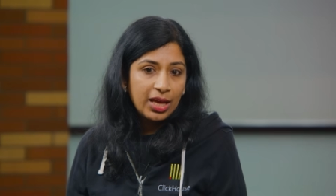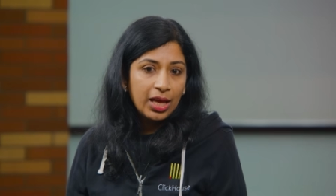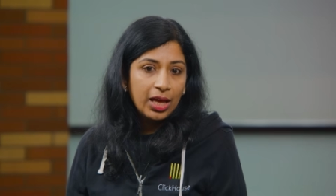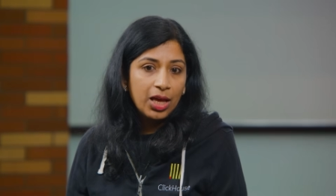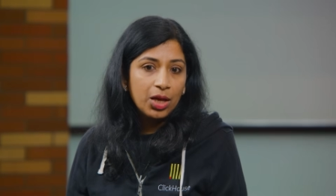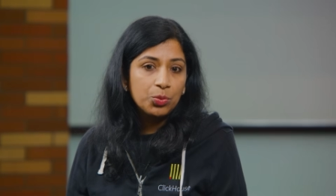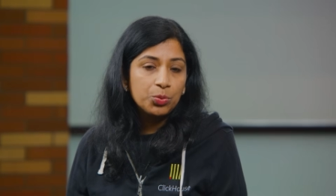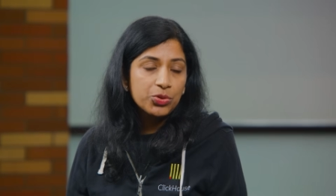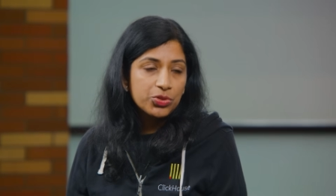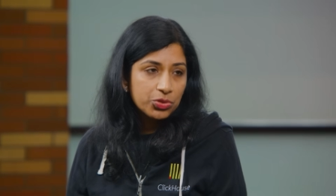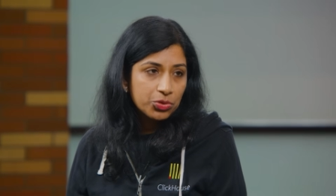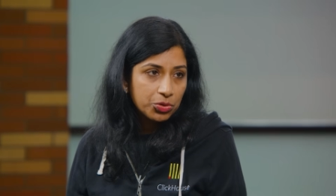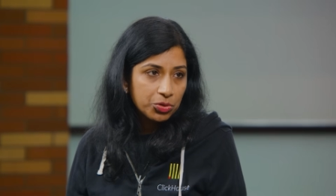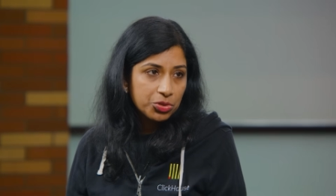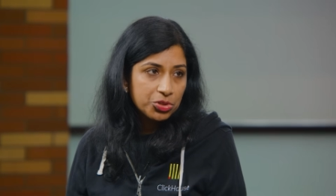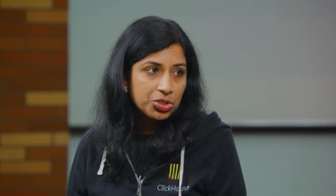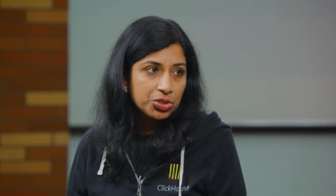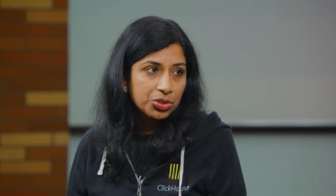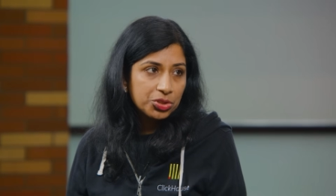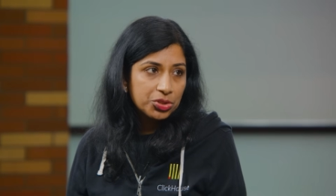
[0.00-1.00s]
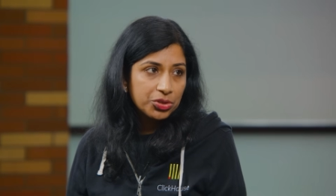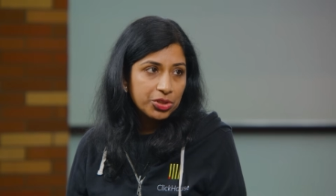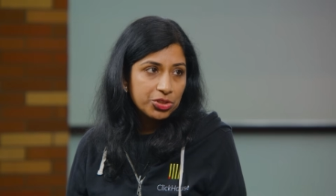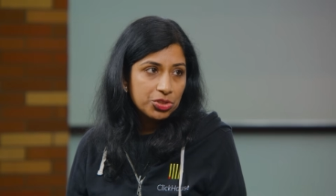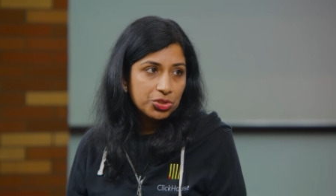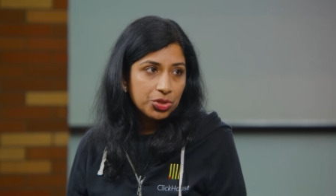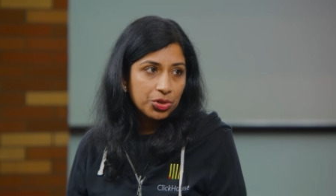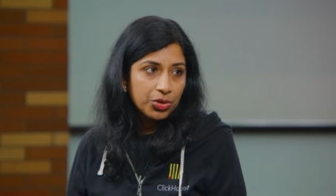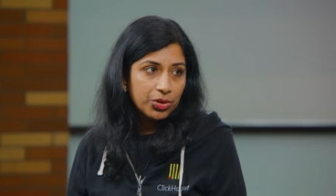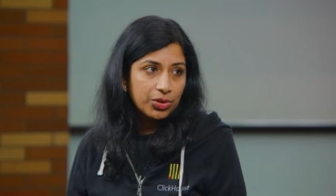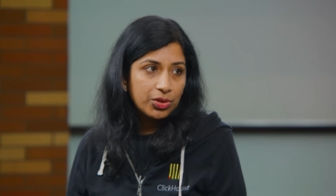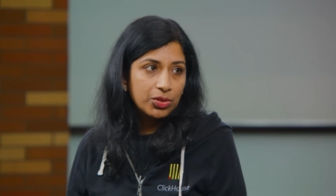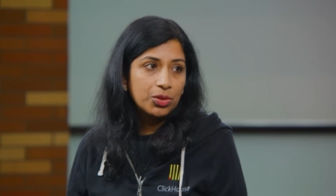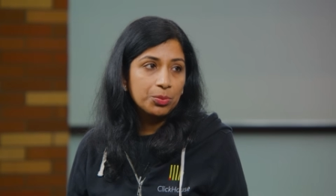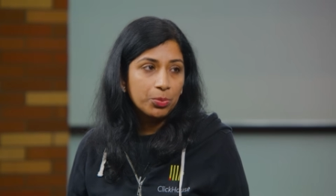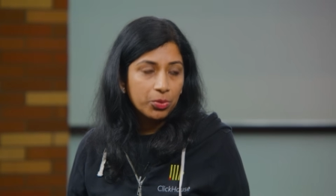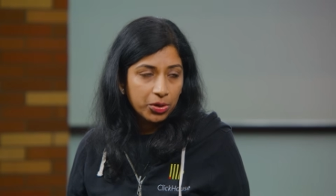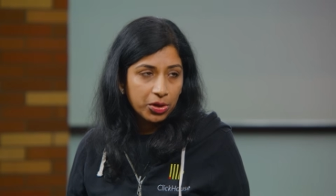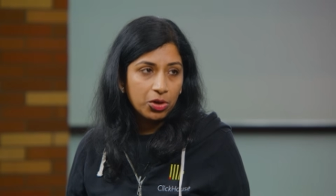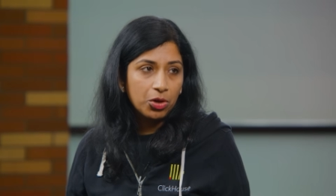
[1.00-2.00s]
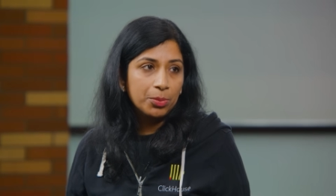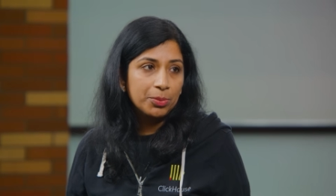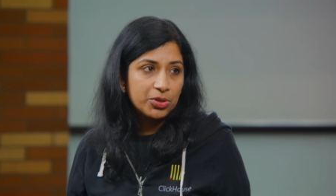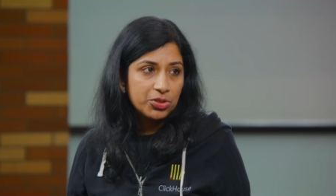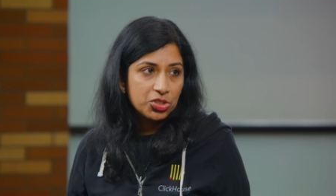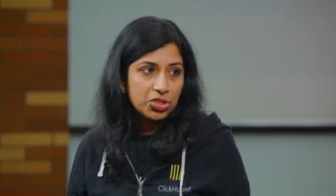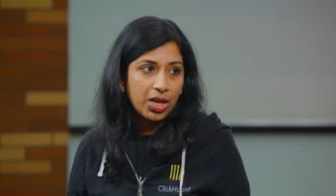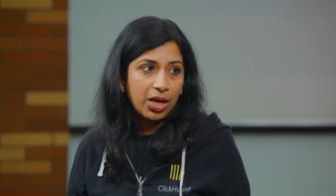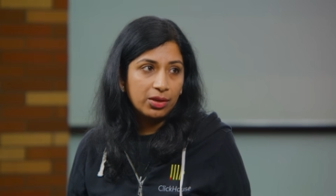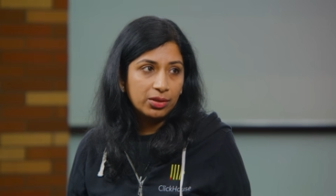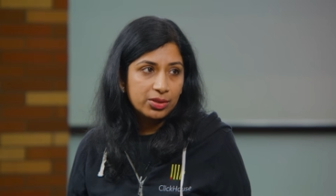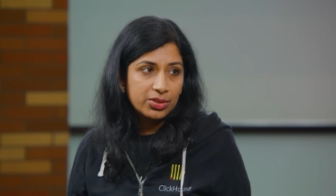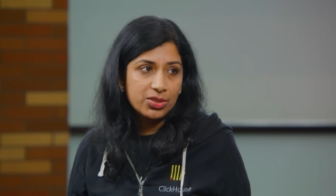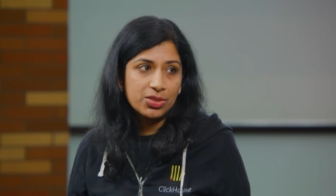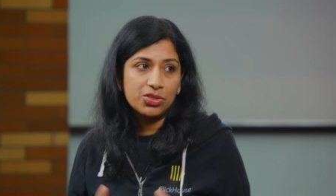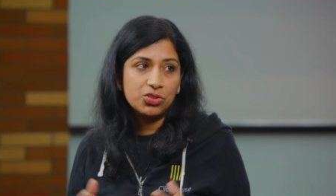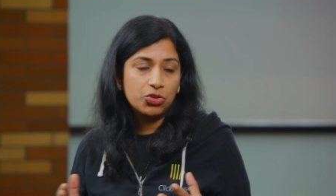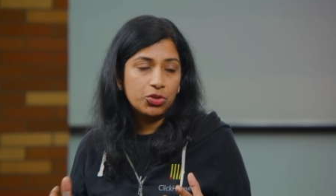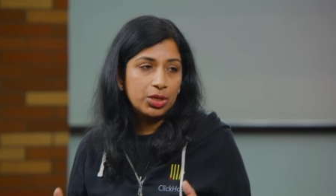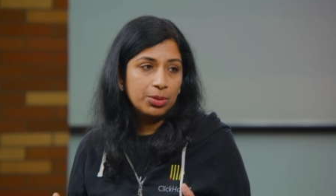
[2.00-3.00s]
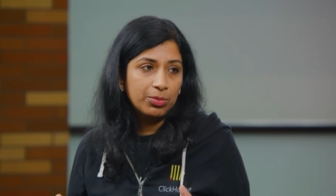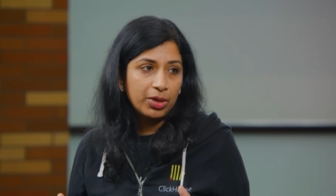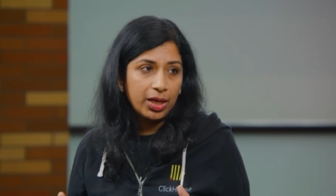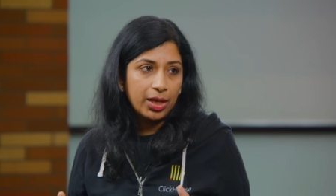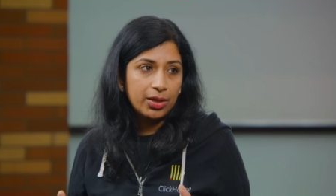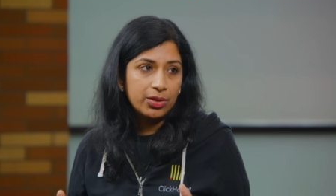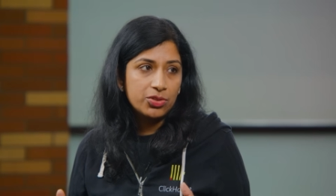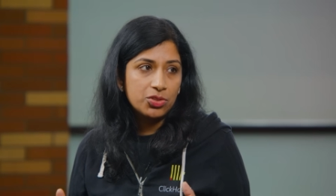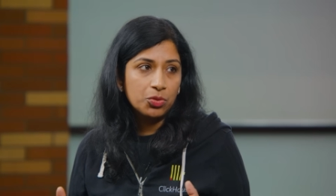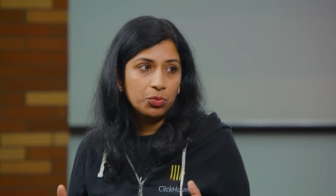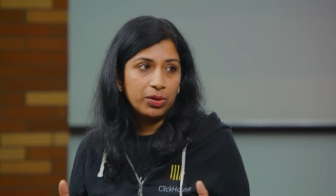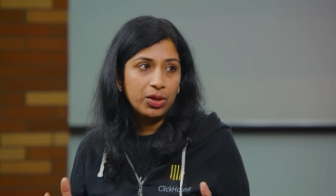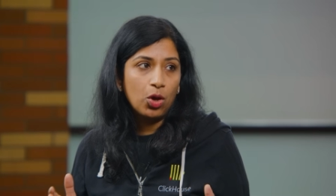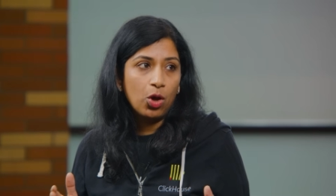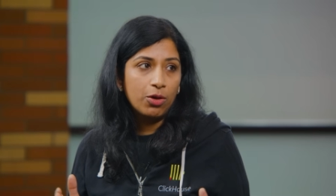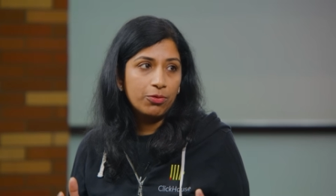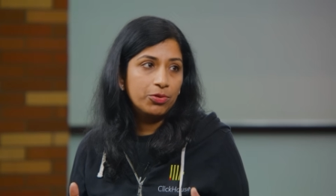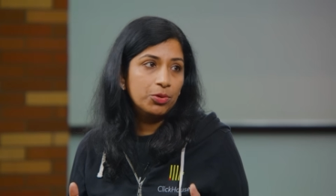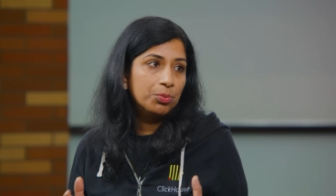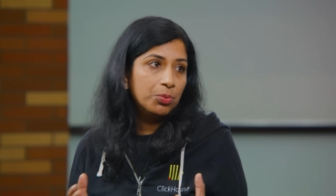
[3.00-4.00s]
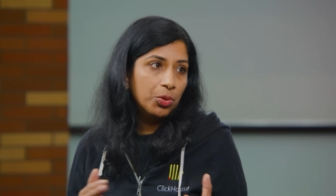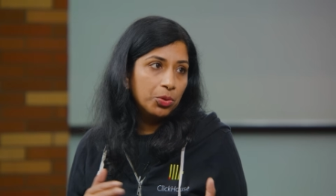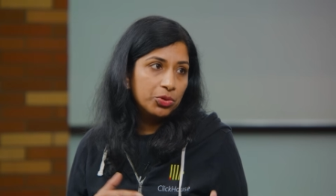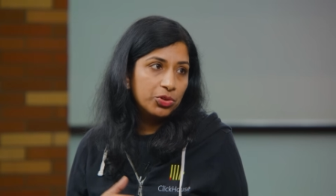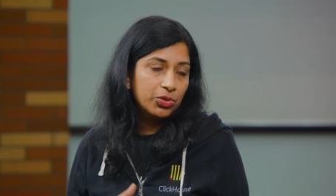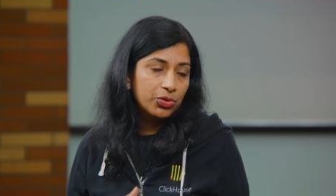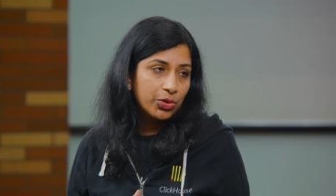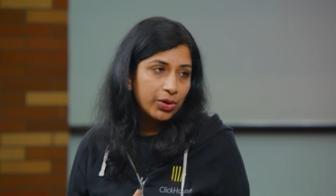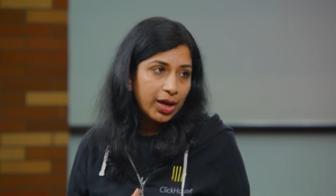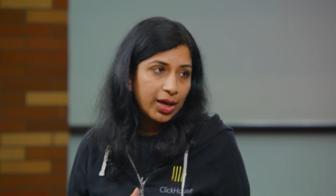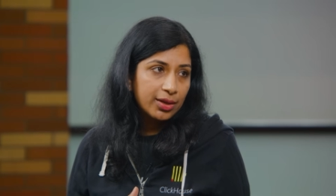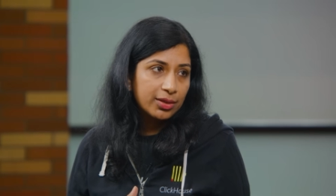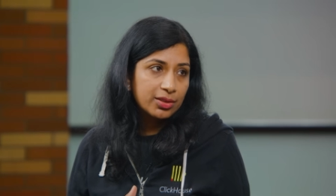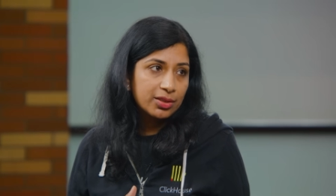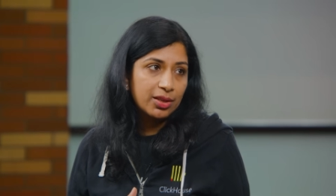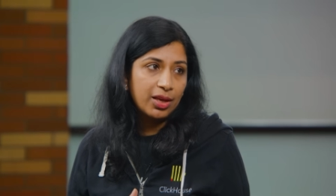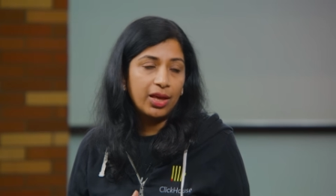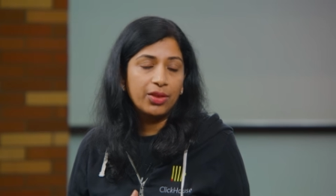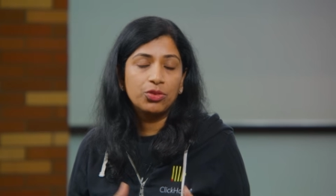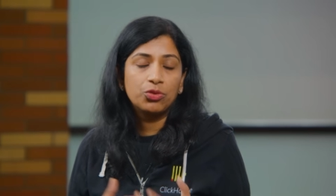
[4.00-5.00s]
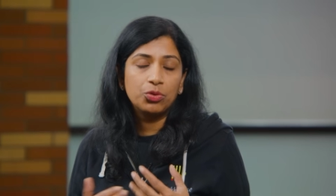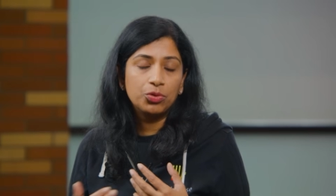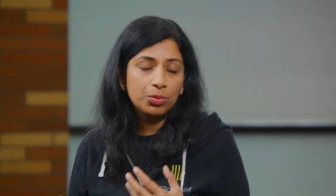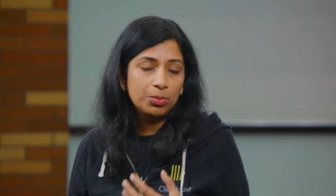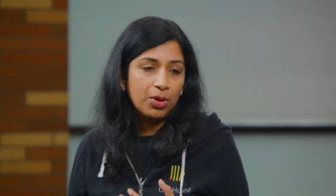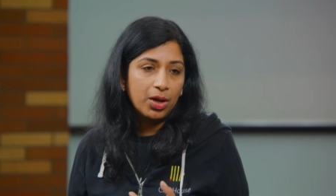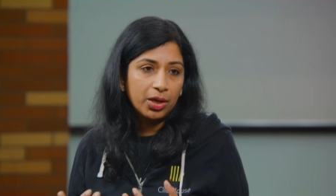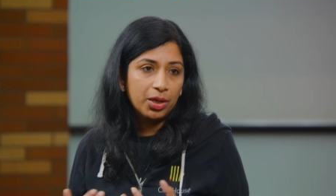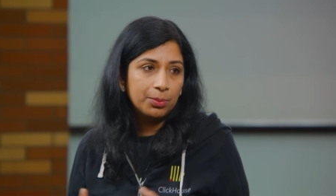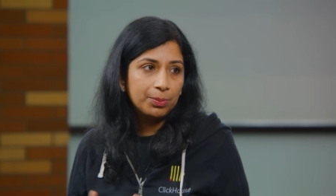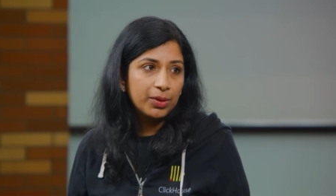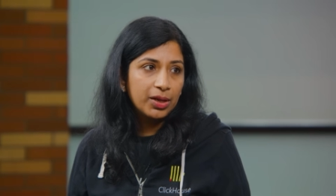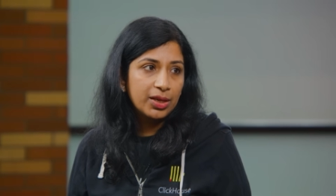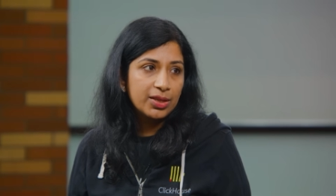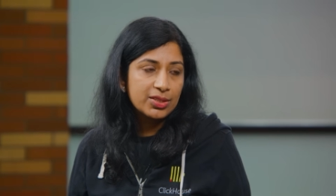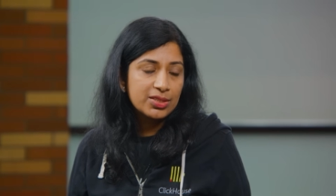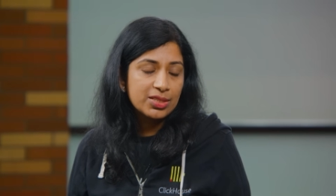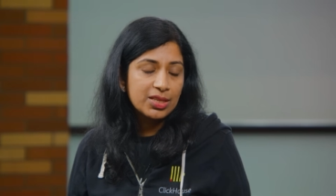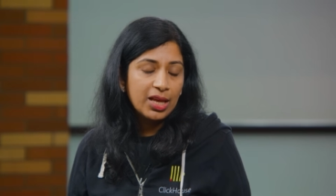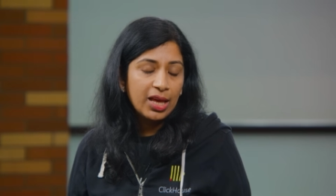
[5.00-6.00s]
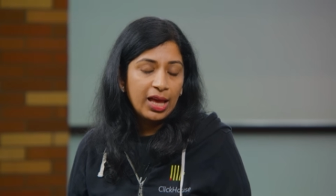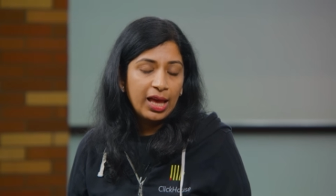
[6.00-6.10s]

it was crucial to ensure that the procurement channels are streamlined, so we offer both direct and through the marketplace.